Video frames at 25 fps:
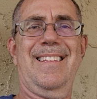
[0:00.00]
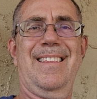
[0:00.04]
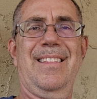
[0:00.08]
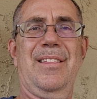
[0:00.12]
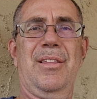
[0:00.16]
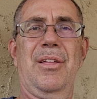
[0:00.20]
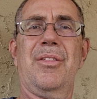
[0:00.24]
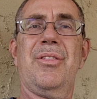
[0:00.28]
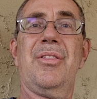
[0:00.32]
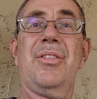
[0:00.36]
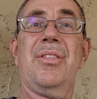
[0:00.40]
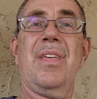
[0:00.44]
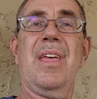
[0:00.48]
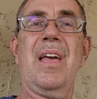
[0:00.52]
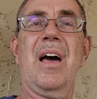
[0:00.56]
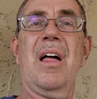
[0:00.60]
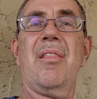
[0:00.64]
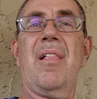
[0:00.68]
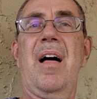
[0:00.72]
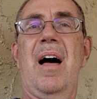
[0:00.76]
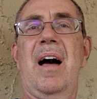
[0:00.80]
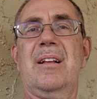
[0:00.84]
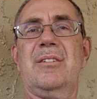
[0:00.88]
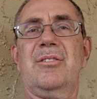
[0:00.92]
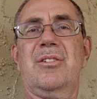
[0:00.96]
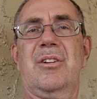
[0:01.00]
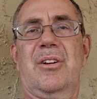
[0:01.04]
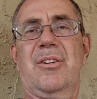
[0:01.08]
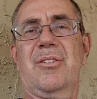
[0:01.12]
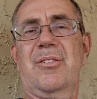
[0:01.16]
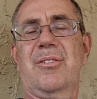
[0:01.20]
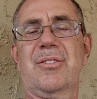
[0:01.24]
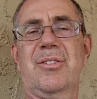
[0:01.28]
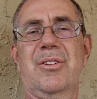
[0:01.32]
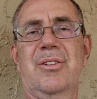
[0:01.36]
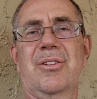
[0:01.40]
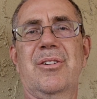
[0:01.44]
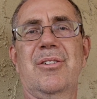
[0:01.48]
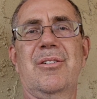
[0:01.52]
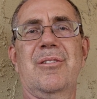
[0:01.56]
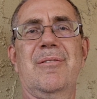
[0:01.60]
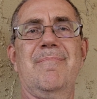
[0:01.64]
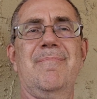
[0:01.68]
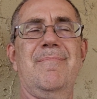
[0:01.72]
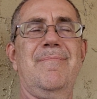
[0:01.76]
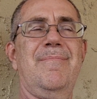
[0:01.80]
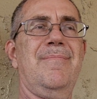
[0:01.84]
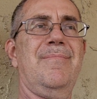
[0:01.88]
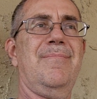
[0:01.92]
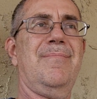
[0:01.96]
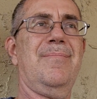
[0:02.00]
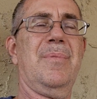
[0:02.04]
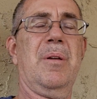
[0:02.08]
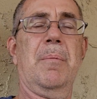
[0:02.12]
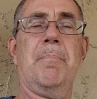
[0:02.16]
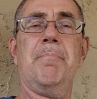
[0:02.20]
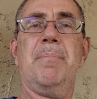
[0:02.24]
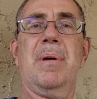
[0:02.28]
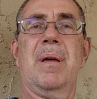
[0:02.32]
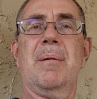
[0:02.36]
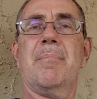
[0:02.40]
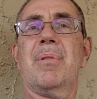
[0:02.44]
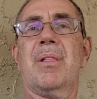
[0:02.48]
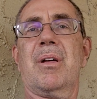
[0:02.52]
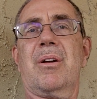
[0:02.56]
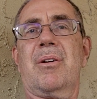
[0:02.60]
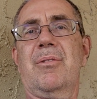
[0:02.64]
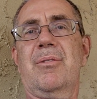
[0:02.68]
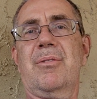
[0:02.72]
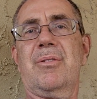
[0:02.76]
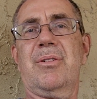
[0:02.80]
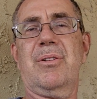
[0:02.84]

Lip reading: the theological term, the biblical